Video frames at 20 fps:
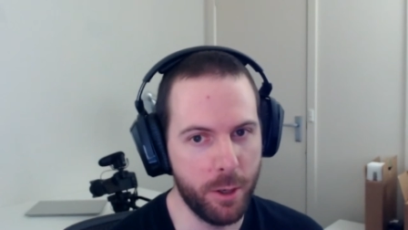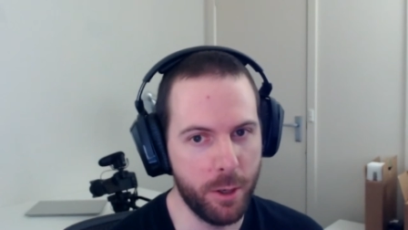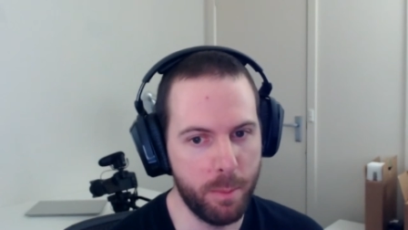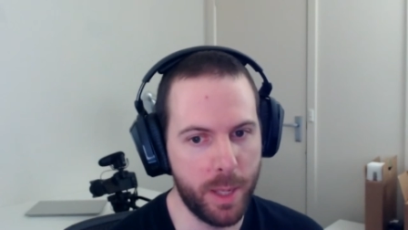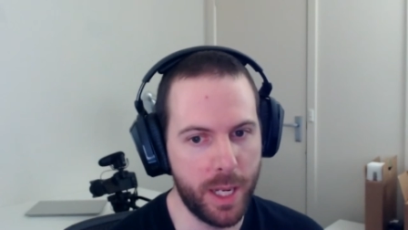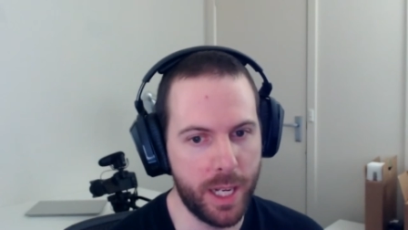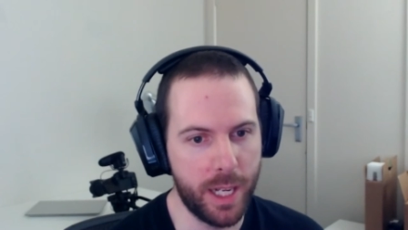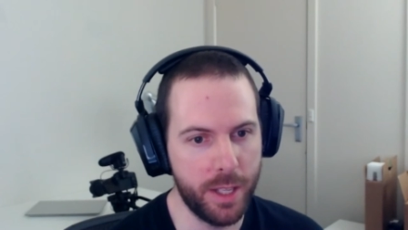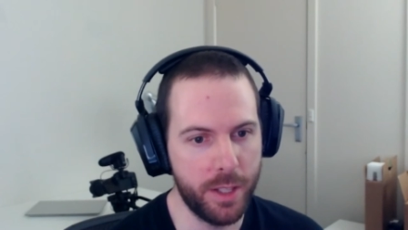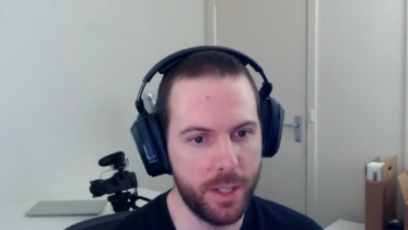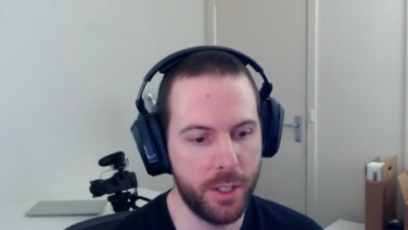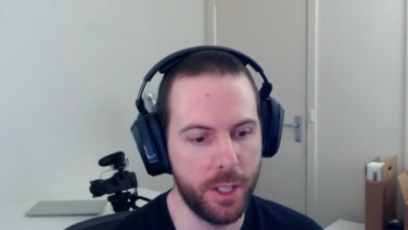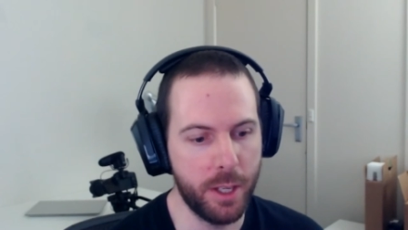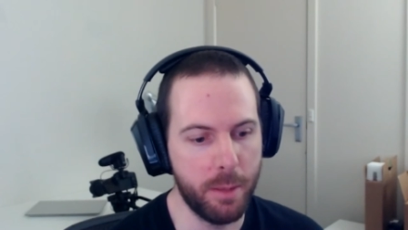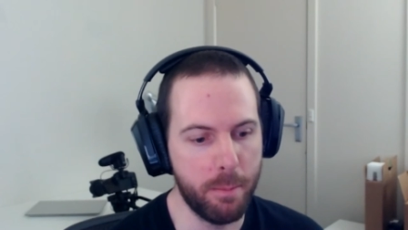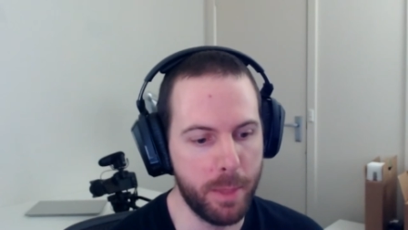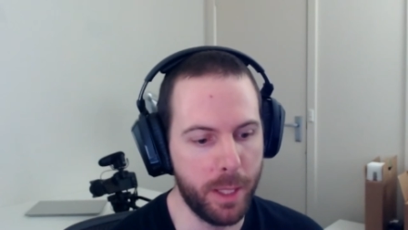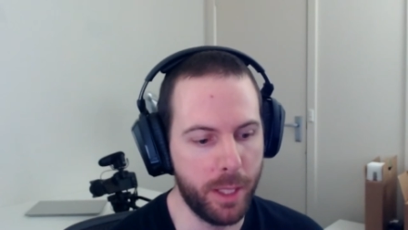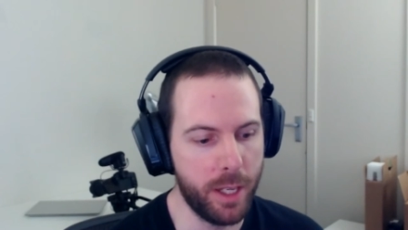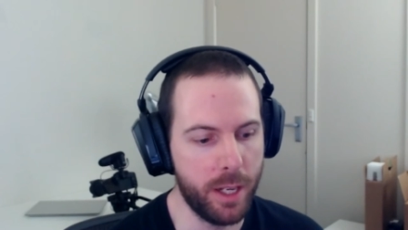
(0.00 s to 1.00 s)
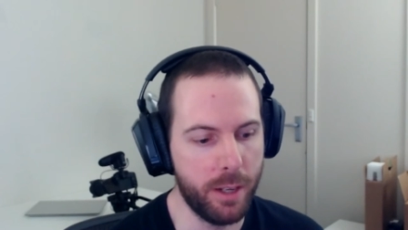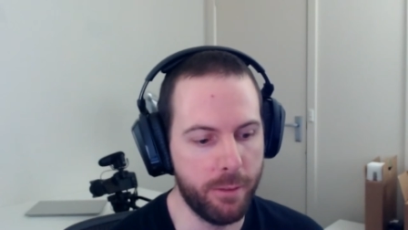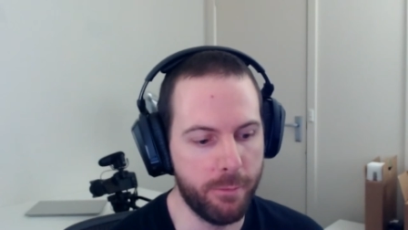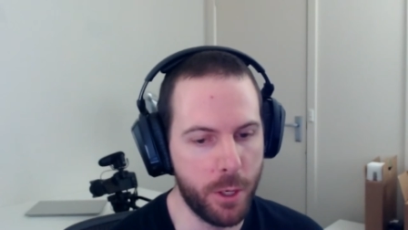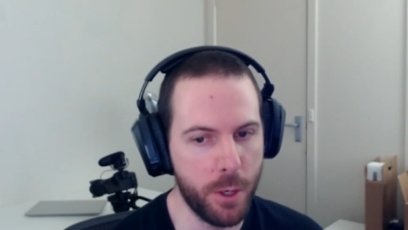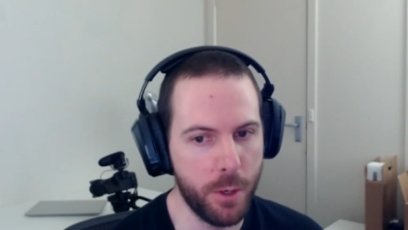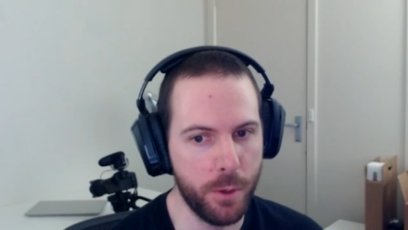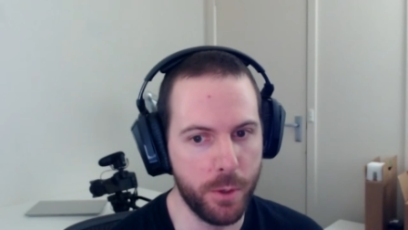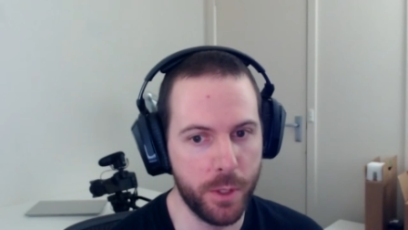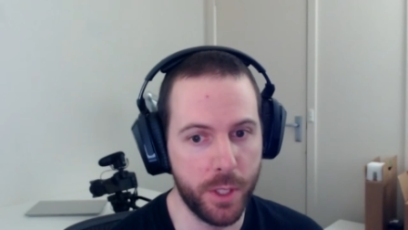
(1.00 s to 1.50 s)
pass 1 million
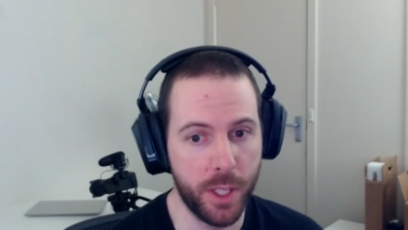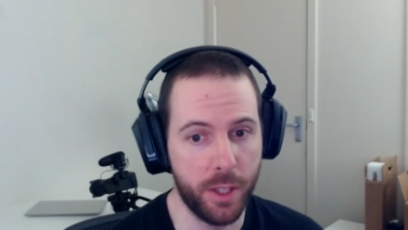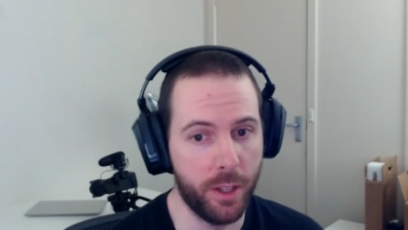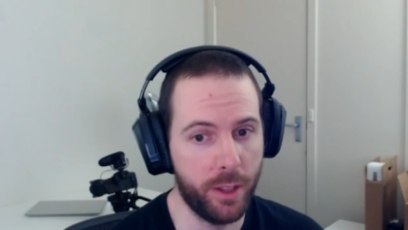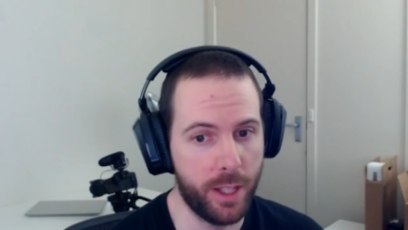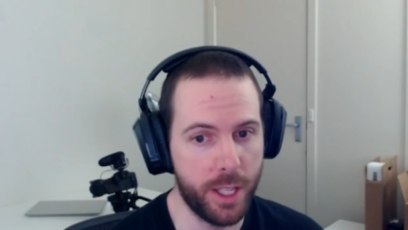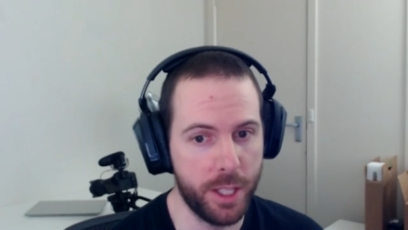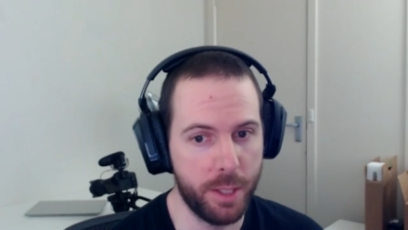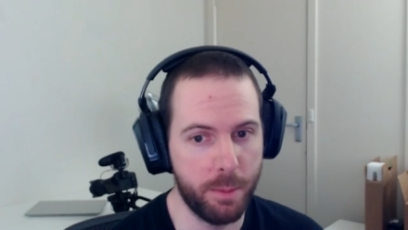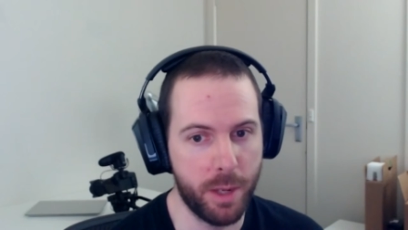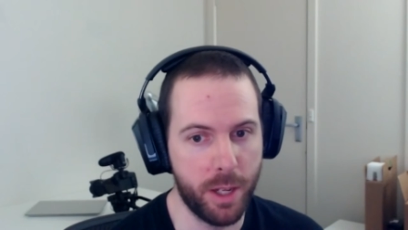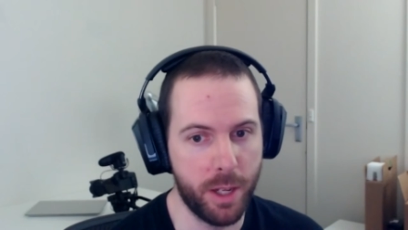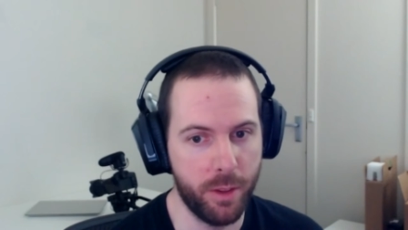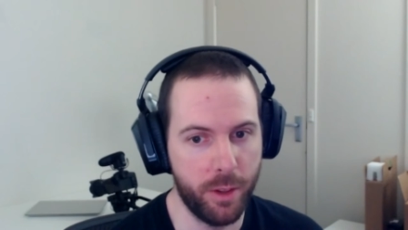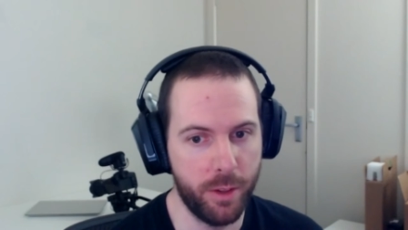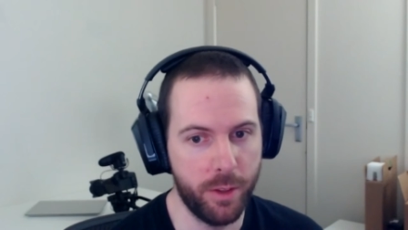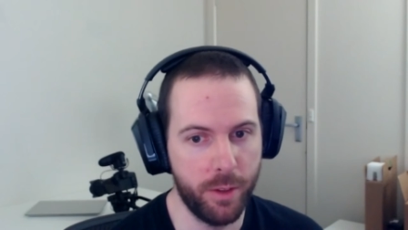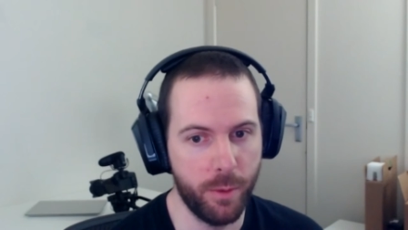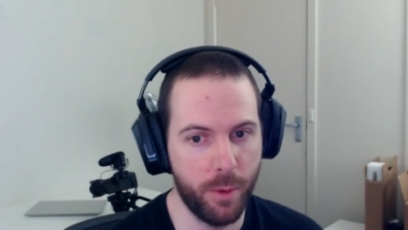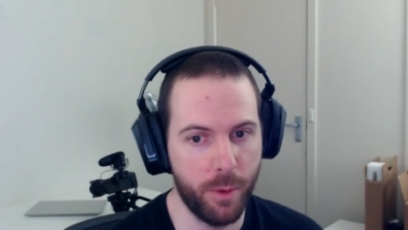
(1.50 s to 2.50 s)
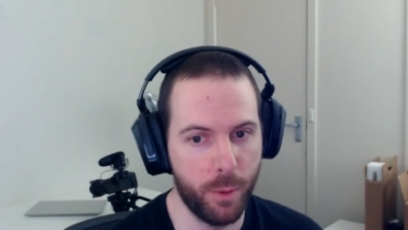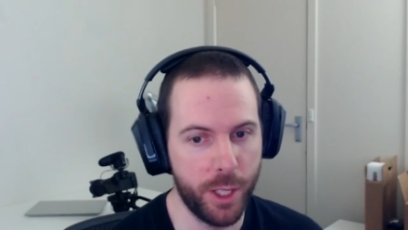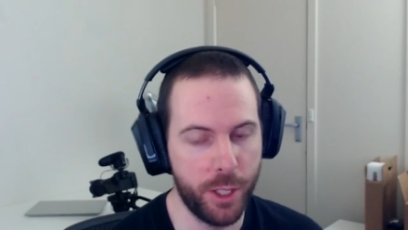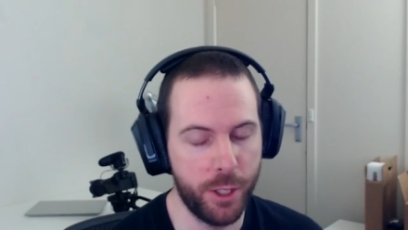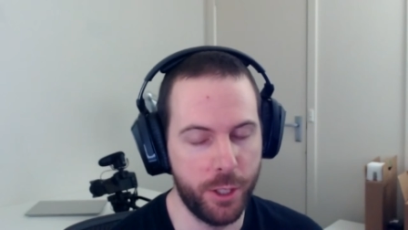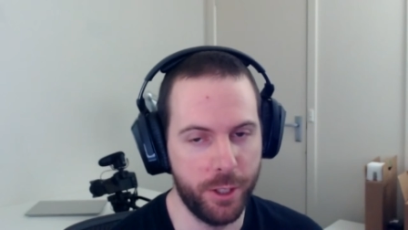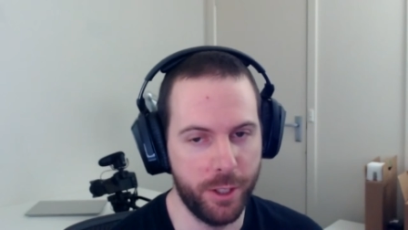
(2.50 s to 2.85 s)
views in the last month, which I